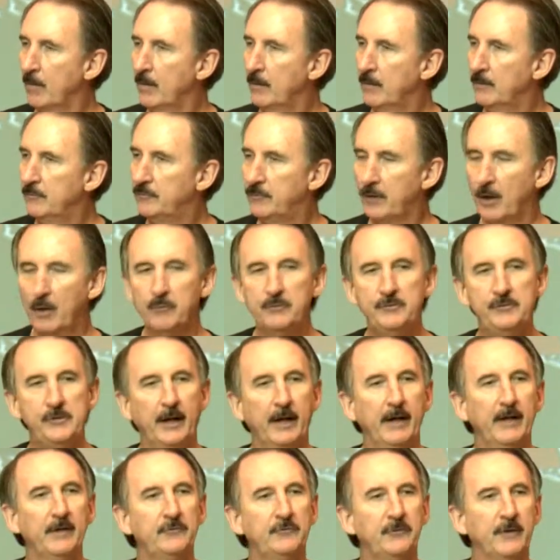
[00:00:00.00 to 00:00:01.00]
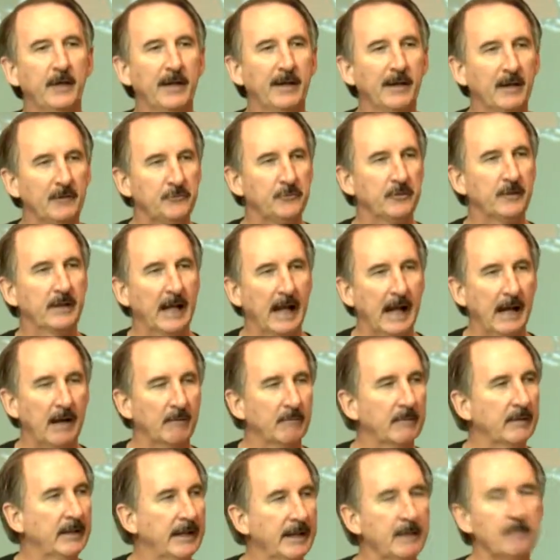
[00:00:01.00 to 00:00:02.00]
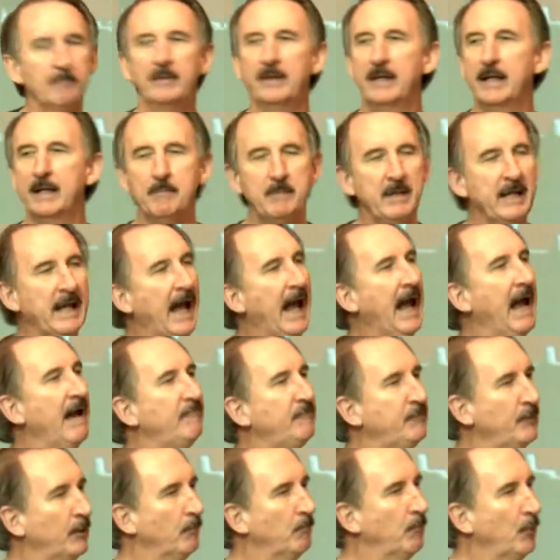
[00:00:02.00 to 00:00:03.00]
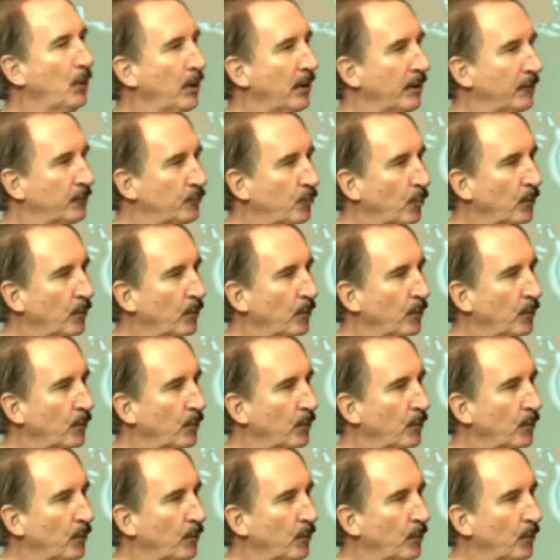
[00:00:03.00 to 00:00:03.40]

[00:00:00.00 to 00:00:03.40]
So Jerry said, Listen, Kyle, give, give me half your books.